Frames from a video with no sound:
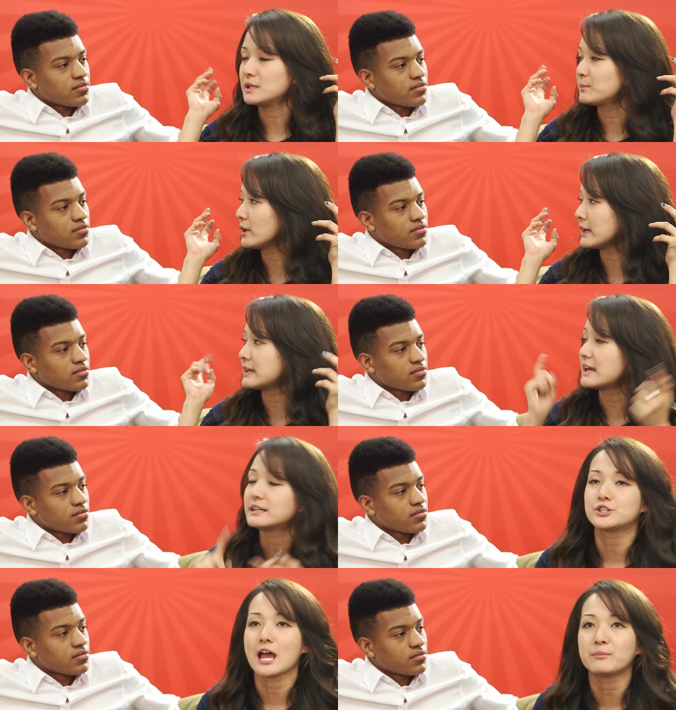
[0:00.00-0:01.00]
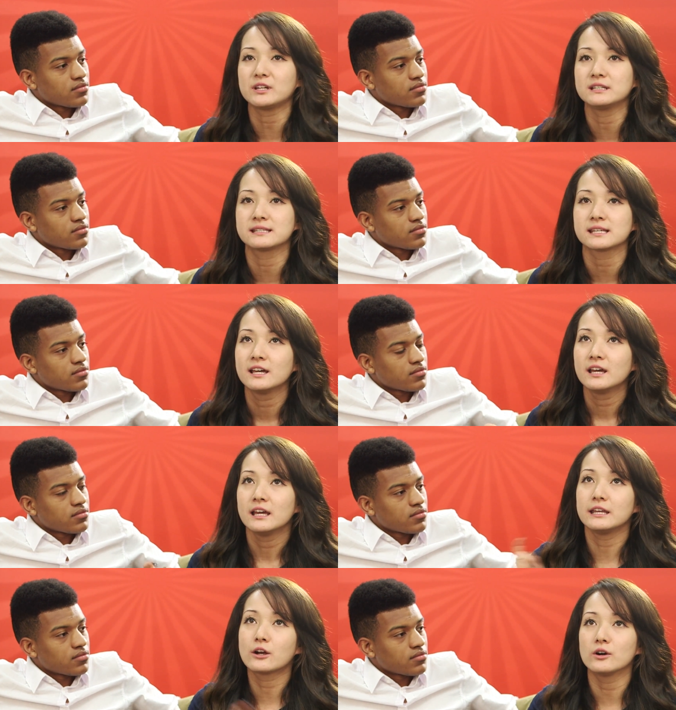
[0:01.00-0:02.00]
Speaker 1: meatball head. And in Japanese,
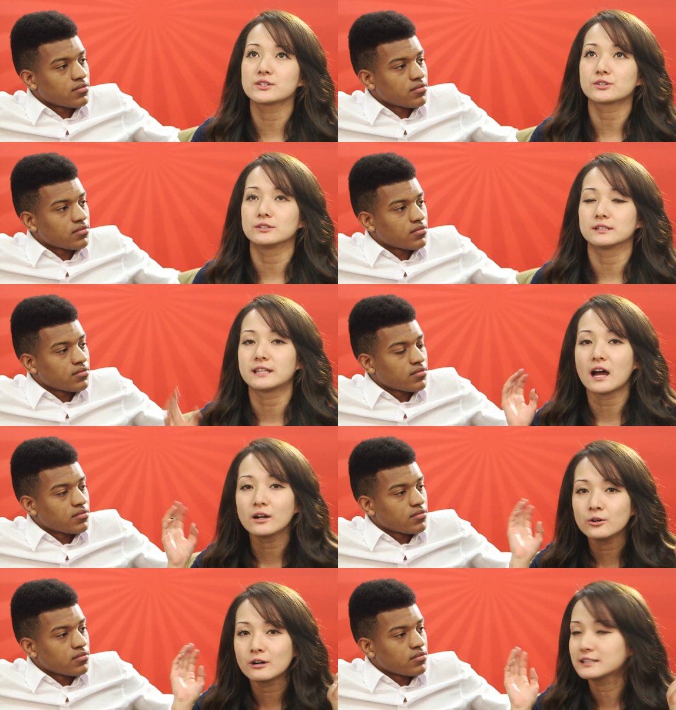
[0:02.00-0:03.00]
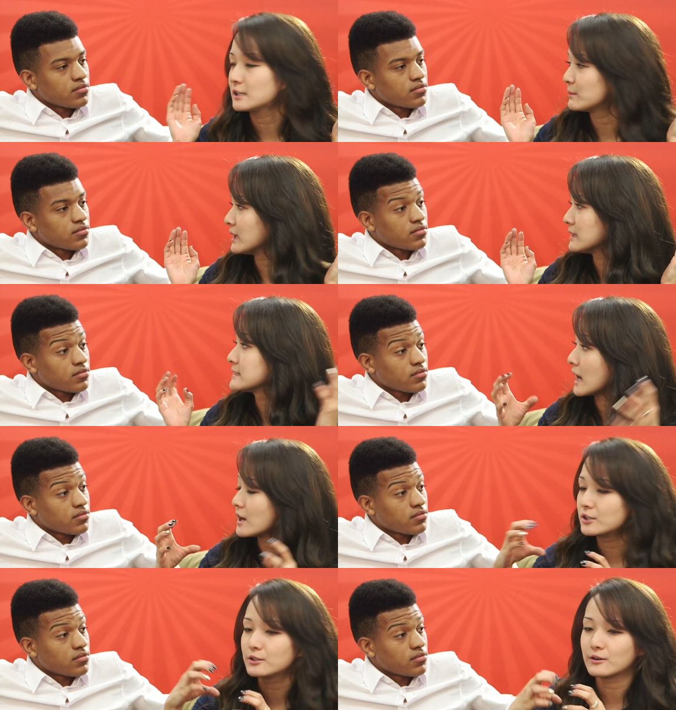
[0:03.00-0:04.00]
he calls her dango atama.
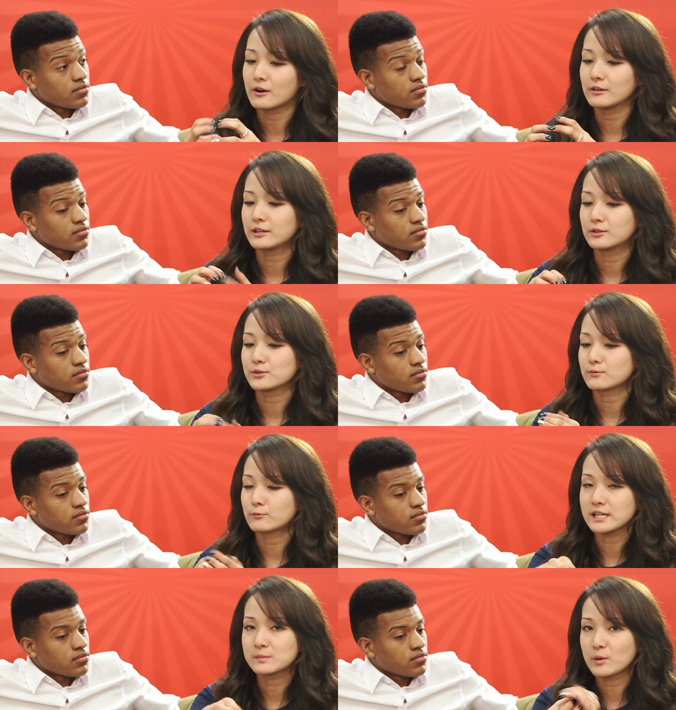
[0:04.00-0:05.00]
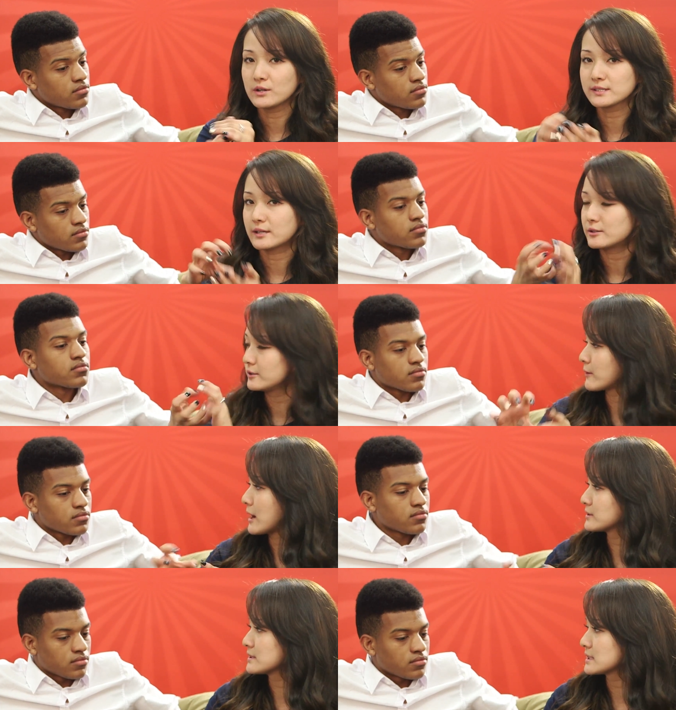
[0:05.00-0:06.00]
Dango are like those rice balls that mm. are
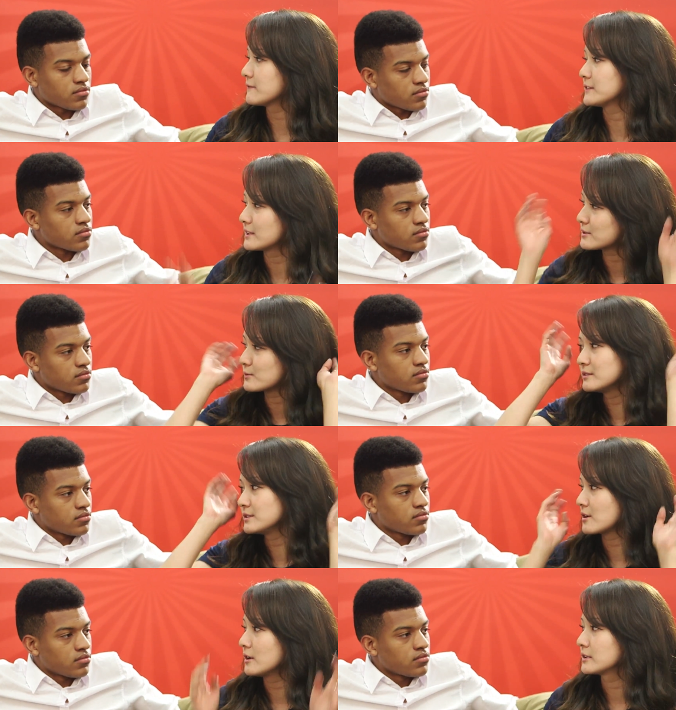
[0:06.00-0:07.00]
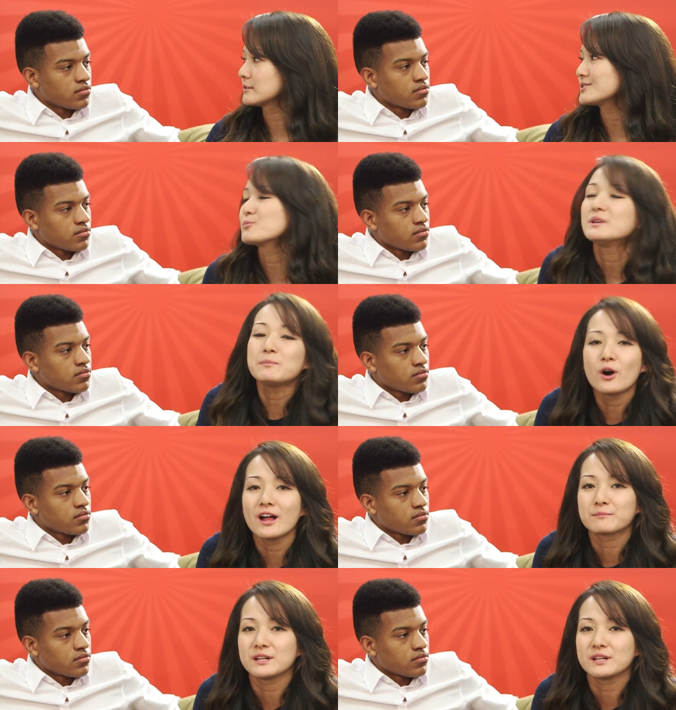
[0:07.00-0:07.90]
round and stuff, and mm. that's what he's calling her. So meatball head